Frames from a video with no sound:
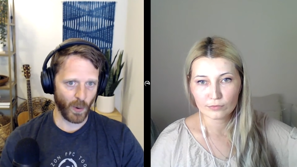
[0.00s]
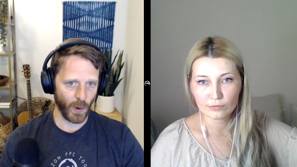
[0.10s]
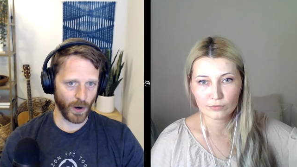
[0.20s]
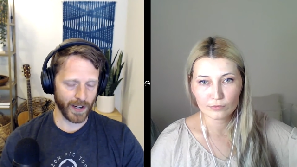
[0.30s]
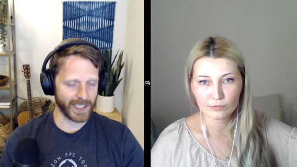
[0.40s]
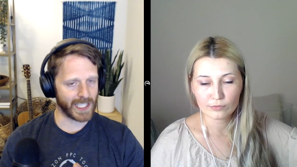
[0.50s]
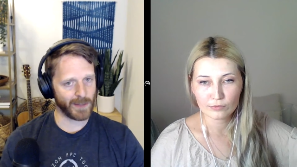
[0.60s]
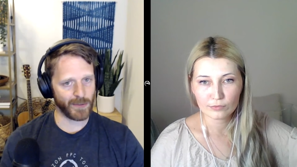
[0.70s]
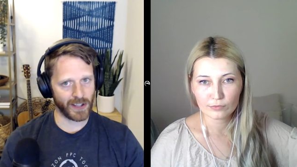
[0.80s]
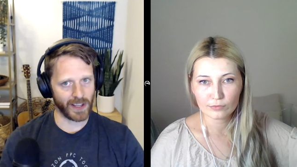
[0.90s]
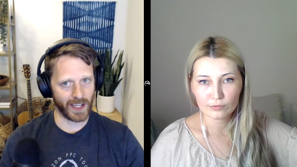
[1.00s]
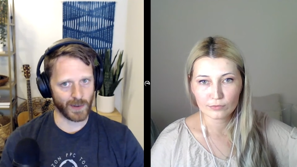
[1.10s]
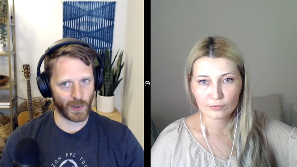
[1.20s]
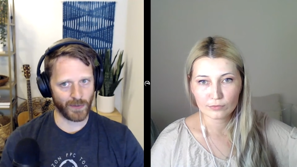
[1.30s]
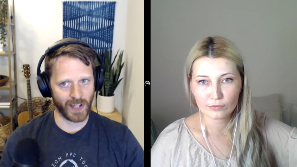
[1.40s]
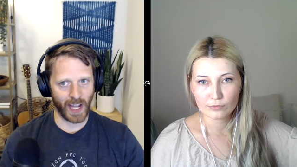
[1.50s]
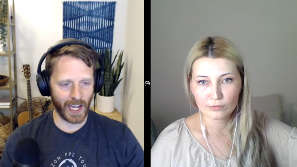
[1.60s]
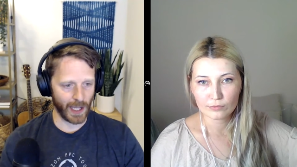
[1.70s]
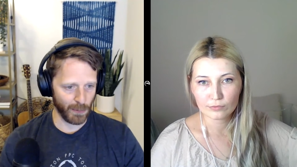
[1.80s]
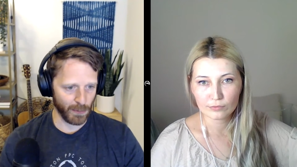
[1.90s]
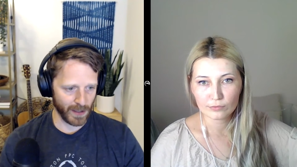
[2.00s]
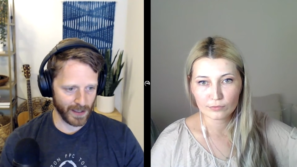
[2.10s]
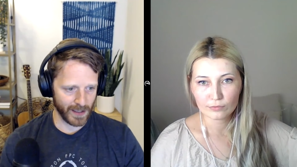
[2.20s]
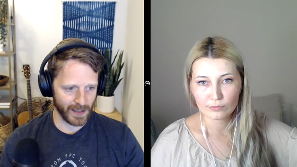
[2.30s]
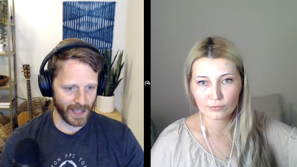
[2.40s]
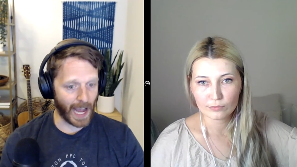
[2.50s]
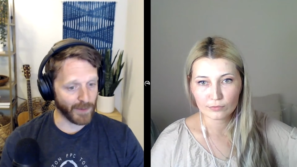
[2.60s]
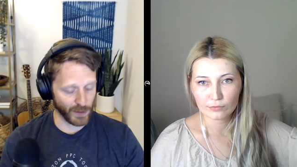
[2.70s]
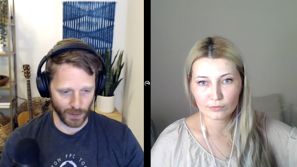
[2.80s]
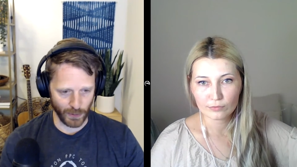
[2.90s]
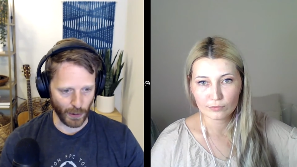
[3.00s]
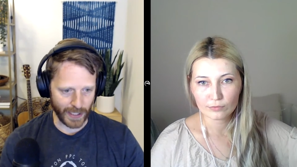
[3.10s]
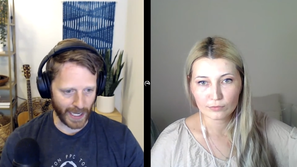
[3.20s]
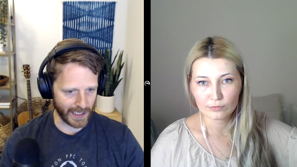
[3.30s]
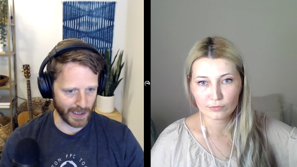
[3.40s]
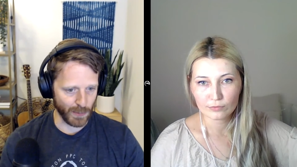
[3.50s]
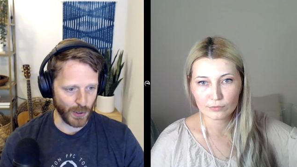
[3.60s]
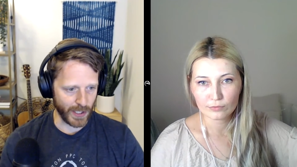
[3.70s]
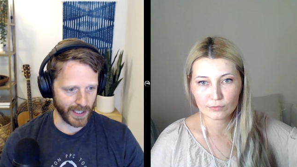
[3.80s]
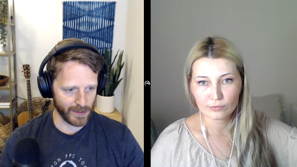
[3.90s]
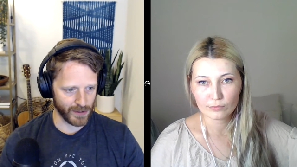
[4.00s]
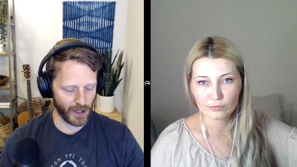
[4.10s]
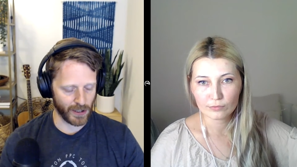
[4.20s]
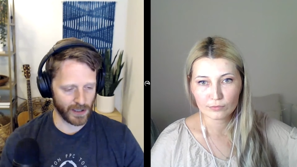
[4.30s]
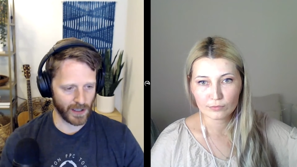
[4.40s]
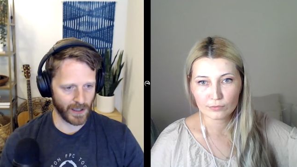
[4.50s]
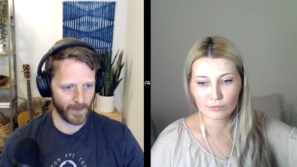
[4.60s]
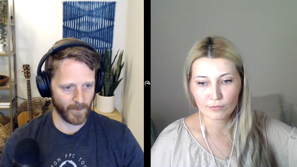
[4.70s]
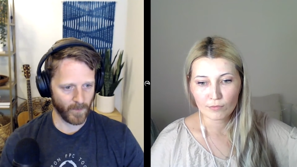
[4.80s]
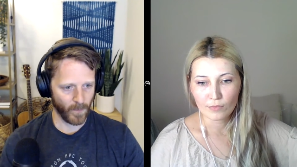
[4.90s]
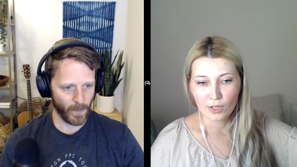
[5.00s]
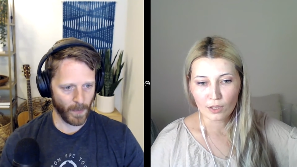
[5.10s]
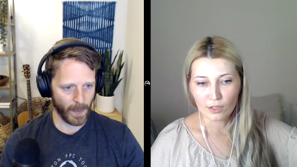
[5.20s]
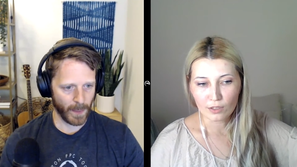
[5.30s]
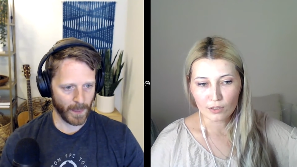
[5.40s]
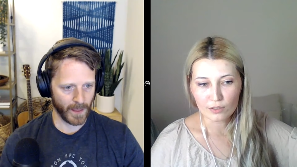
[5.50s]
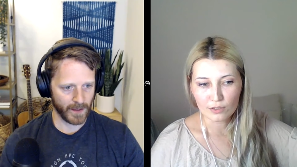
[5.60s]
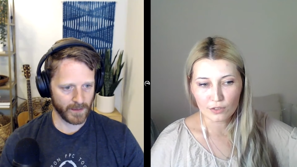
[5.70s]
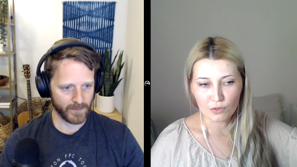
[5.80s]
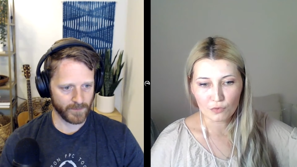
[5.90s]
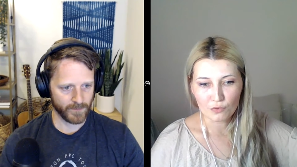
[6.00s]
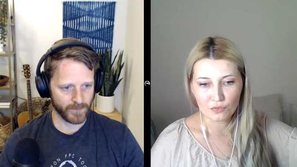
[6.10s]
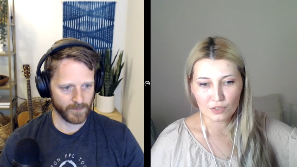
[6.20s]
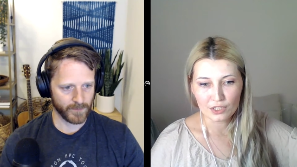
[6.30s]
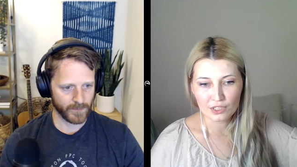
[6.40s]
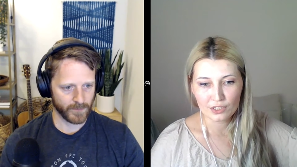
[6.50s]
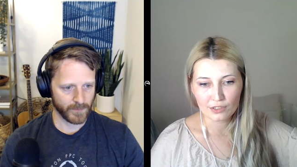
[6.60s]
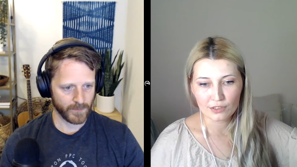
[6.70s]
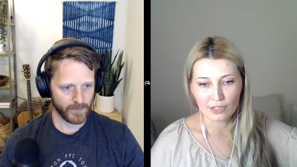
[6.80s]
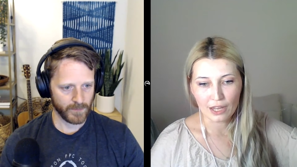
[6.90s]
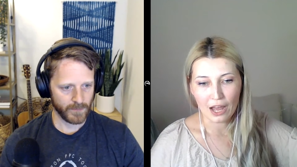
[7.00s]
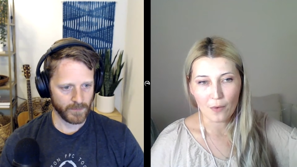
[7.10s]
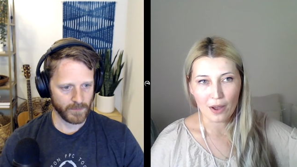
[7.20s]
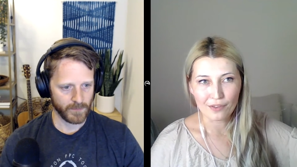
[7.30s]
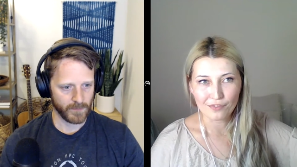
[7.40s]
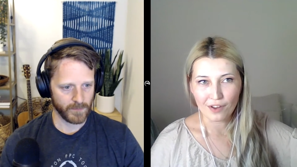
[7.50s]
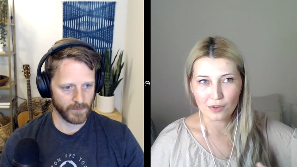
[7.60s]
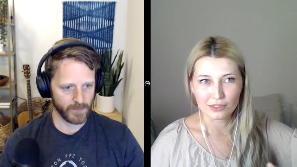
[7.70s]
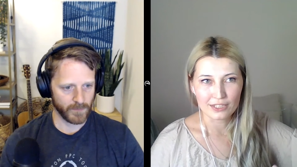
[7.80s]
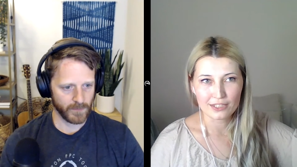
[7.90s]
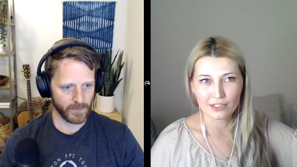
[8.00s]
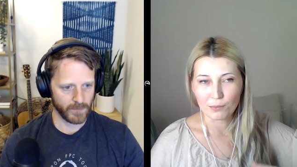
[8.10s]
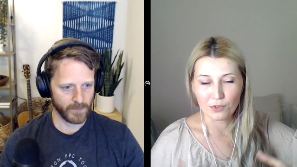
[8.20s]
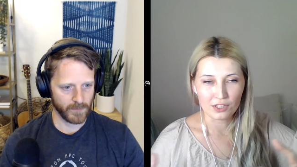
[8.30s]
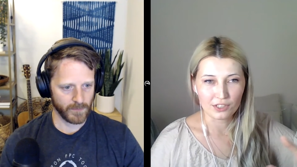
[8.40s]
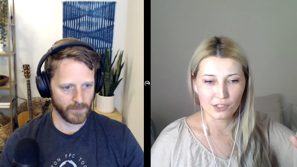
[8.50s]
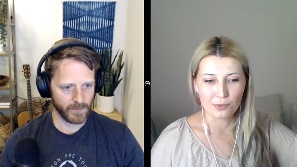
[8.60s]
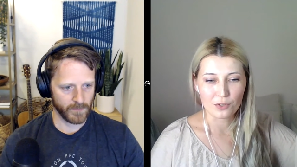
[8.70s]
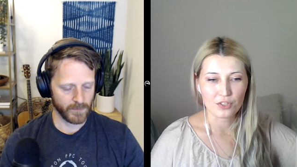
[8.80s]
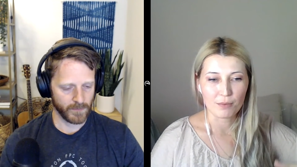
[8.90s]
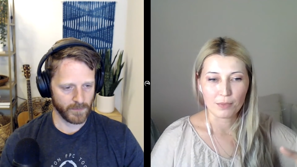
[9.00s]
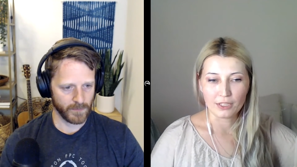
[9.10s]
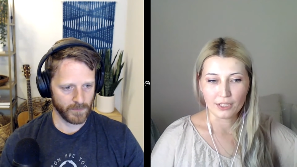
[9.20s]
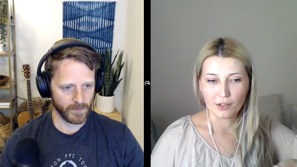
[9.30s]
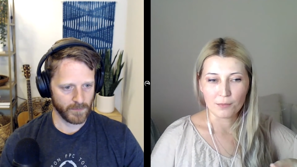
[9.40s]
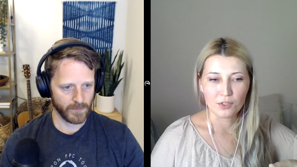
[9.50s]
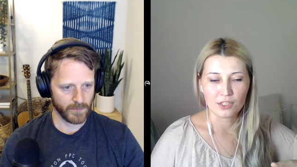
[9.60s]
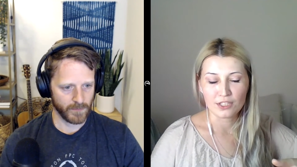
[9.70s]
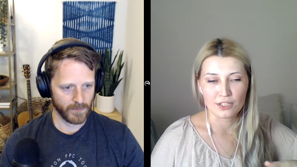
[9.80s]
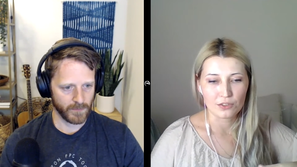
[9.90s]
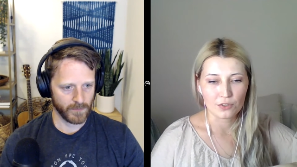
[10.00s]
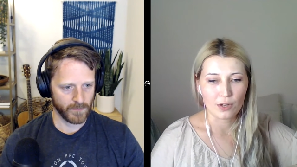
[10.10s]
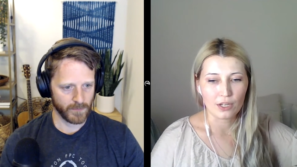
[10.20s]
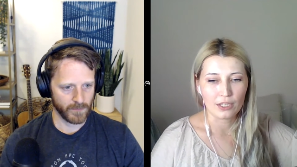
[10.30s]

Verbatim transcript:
Speaker 1: Or is that something that sort of came after you already had the community in tow?
Speaker 2: Uh, so first how i found this community approach and building communities and so